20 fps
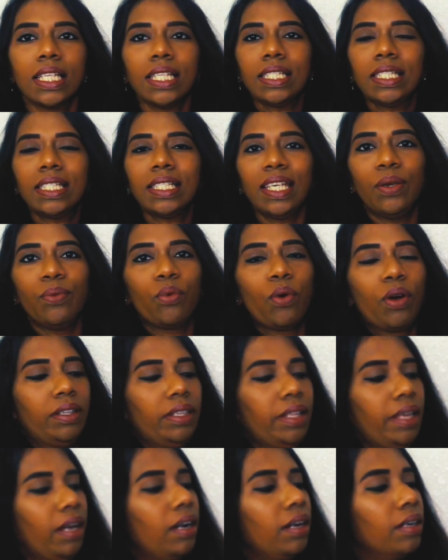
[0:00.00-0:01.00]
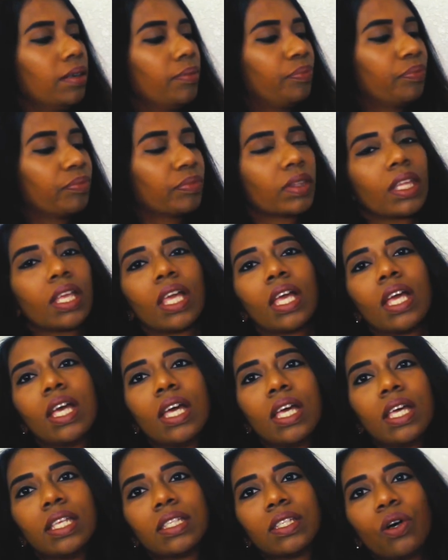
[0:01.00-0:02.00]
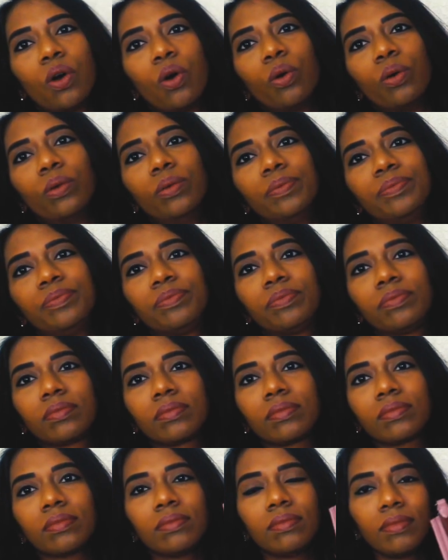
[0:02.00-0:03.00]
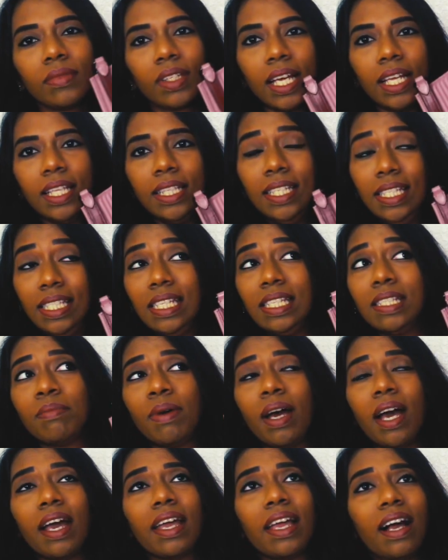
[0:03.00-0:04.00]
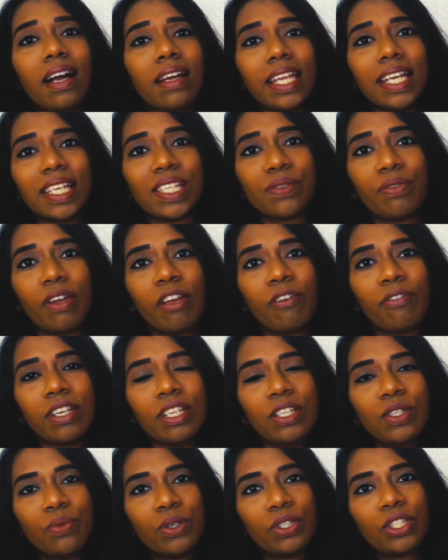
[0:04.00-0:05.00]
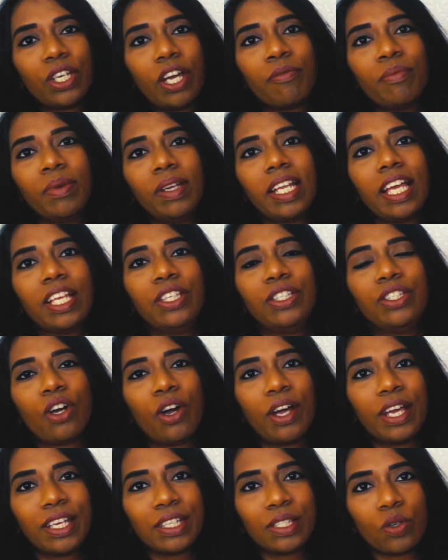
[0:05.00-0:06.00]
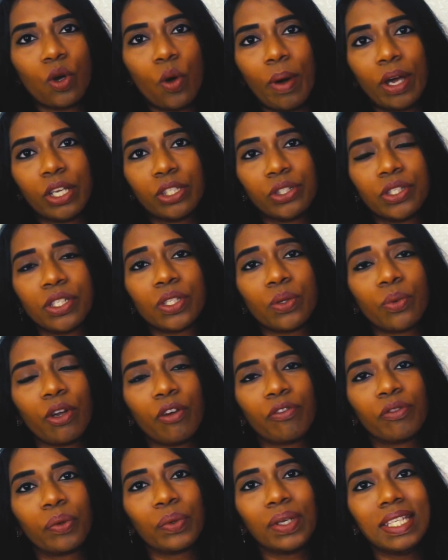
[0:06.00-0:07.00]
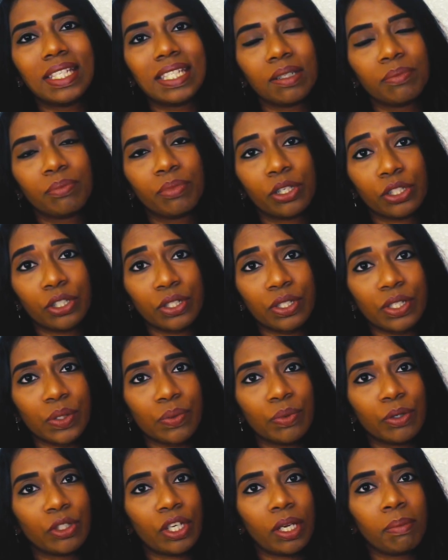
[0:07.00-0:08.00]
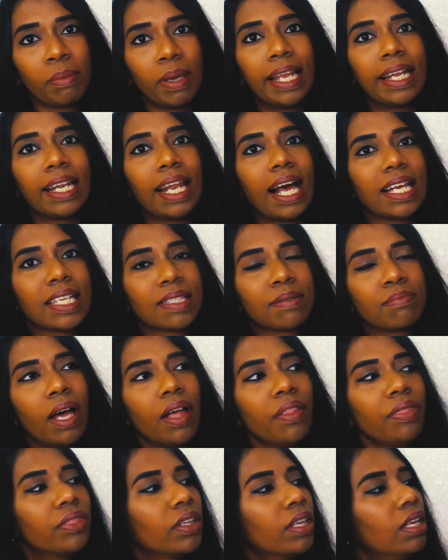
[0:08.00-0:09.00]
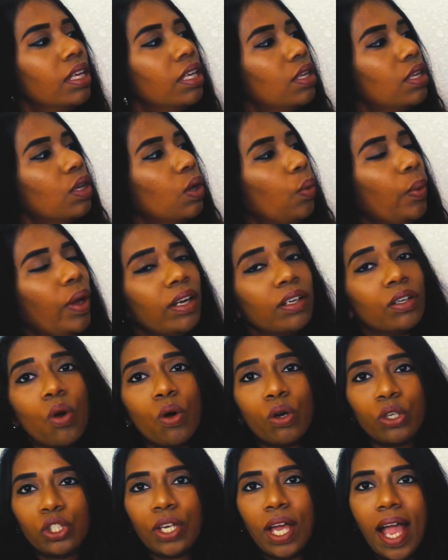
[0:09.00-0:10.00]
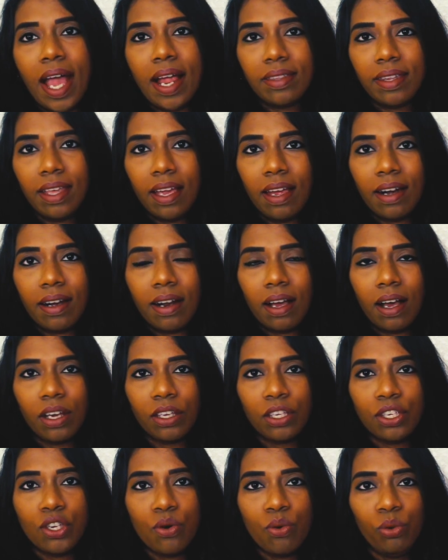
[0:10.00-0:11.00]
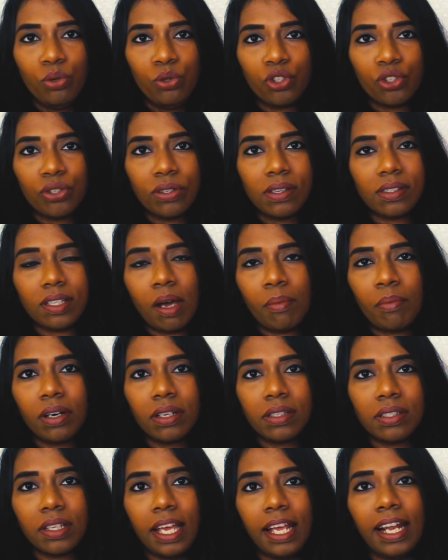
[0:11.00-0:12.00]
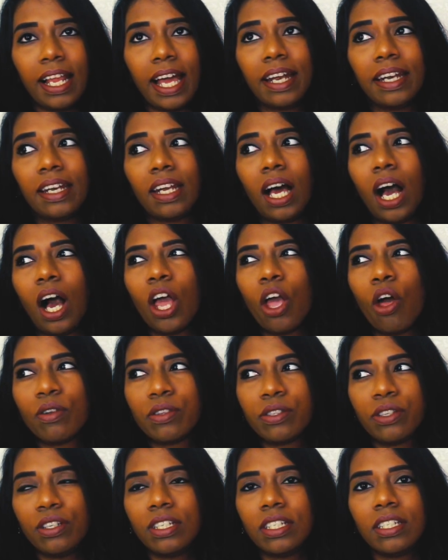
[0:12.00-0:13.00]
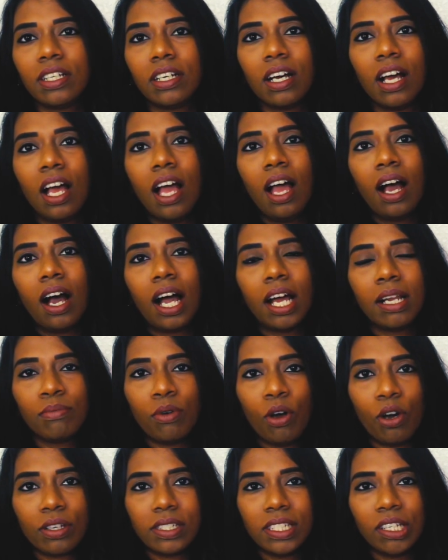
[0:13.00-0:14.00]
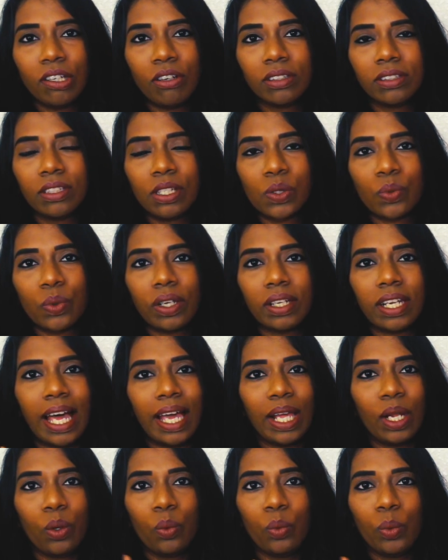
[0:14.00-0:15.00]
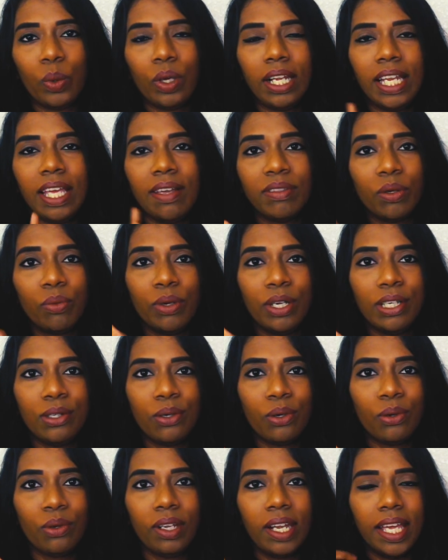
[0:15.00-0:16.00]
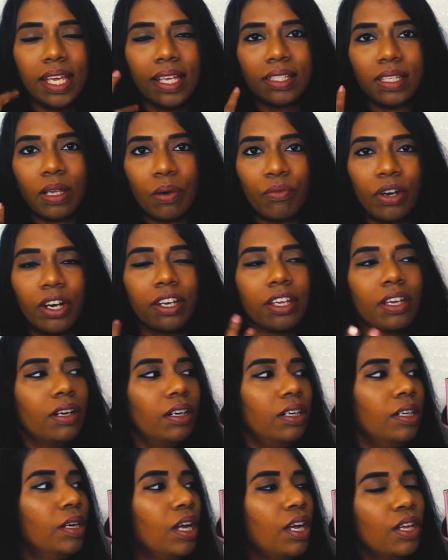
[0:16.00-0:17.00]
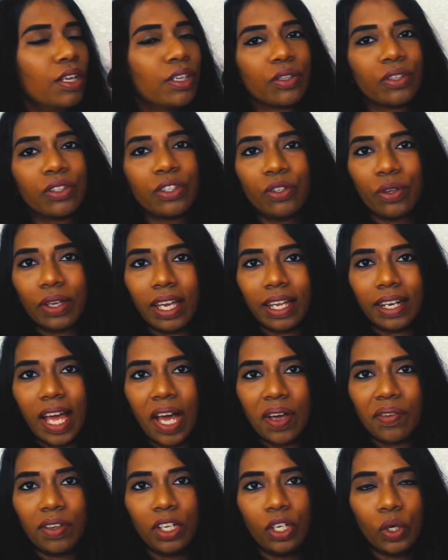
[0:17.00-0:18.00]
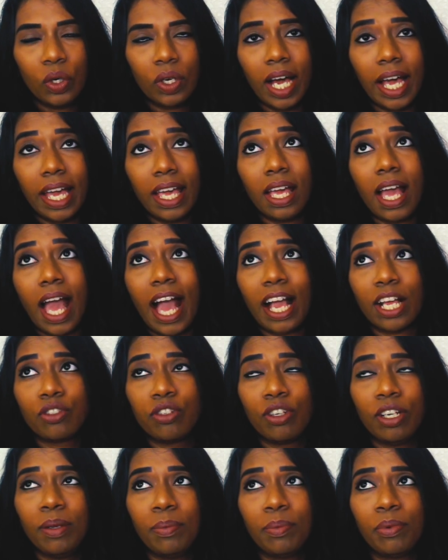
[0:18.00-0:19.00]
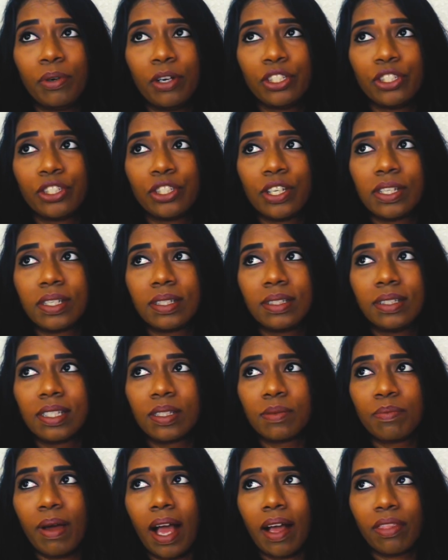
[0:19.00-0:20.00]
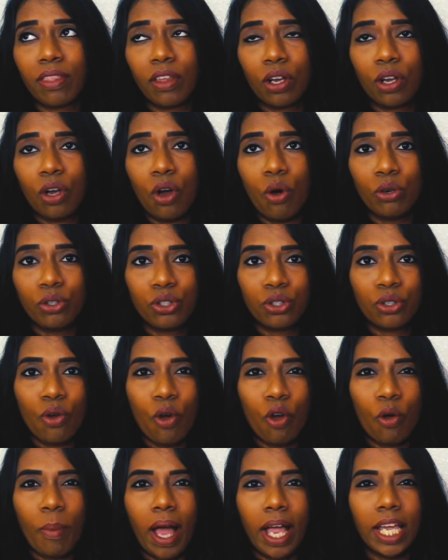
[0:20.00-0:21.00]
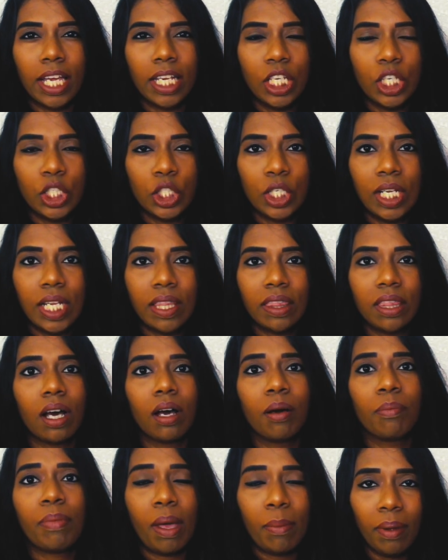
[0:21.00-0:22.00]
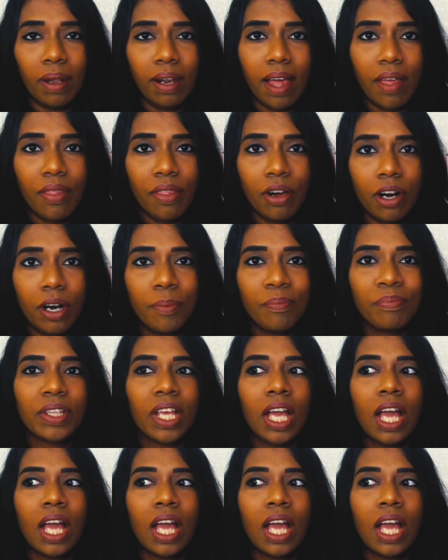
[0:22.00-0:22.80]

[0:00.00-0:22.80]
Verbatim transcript: see what they are. So this is my next favorite which I've been enjoying so much. This is one of the recent purchases which I made last month when coach had their uh, huge summer sale and i also did a unboxing on this one i'll leave the video link somewhere here so that you can have a look i actually purchased this bag the coach rogue bag initially in the pebble leather